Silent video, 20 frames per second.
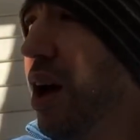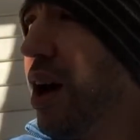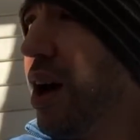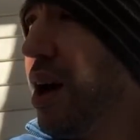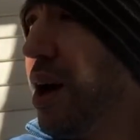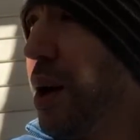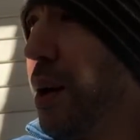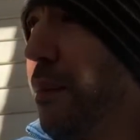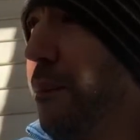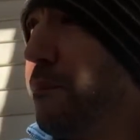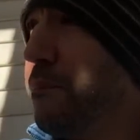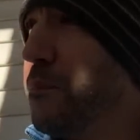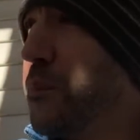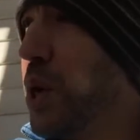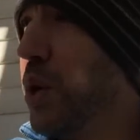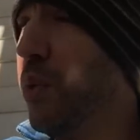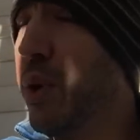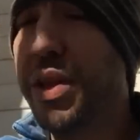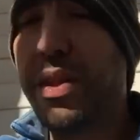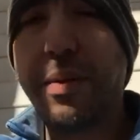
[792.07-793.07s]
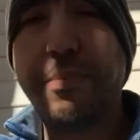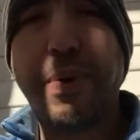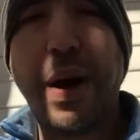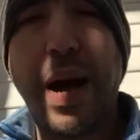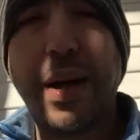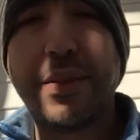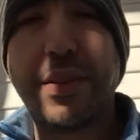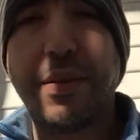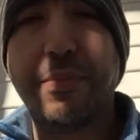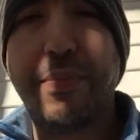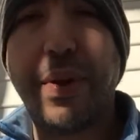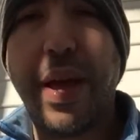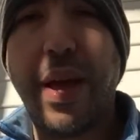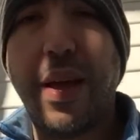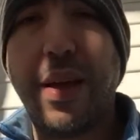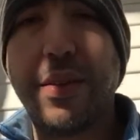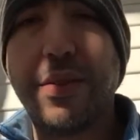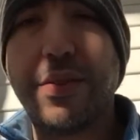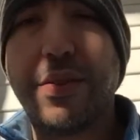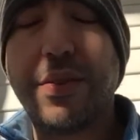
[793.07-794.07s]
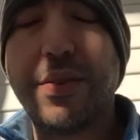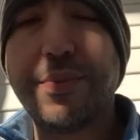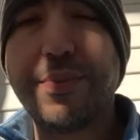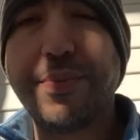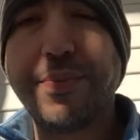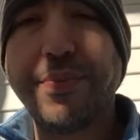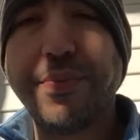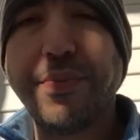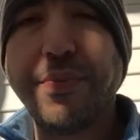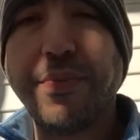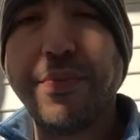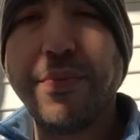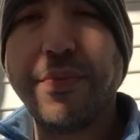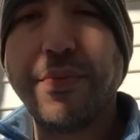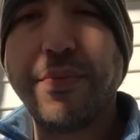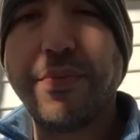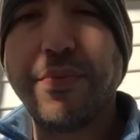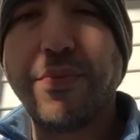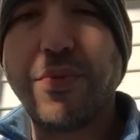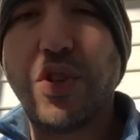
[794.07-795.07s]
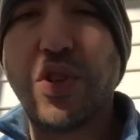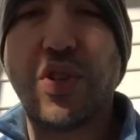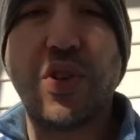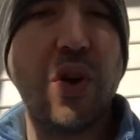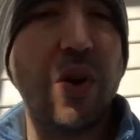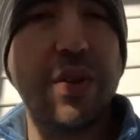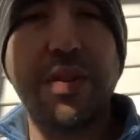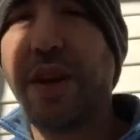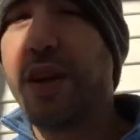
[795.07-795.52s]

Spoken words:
But we did pots and pans. Just so I